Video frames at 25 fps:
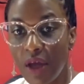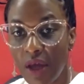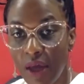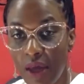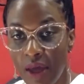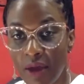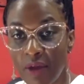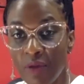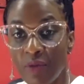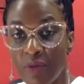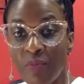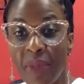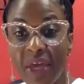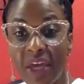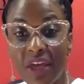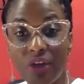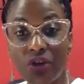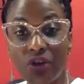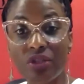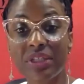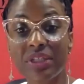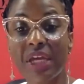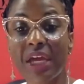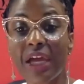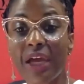and make
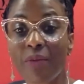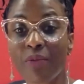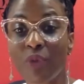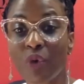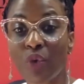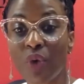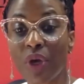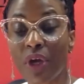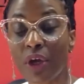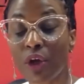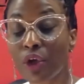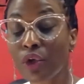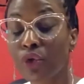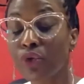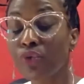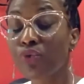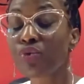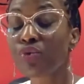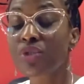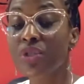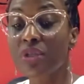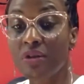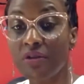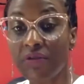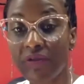your table
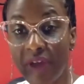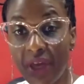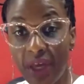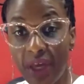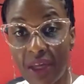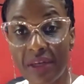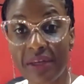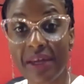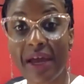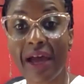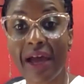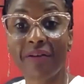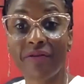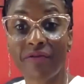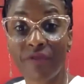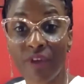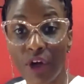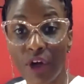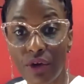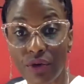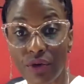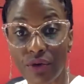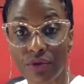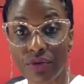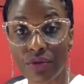inclusive and
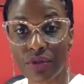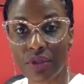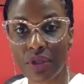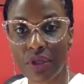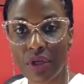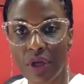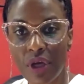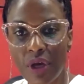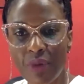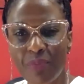diverse.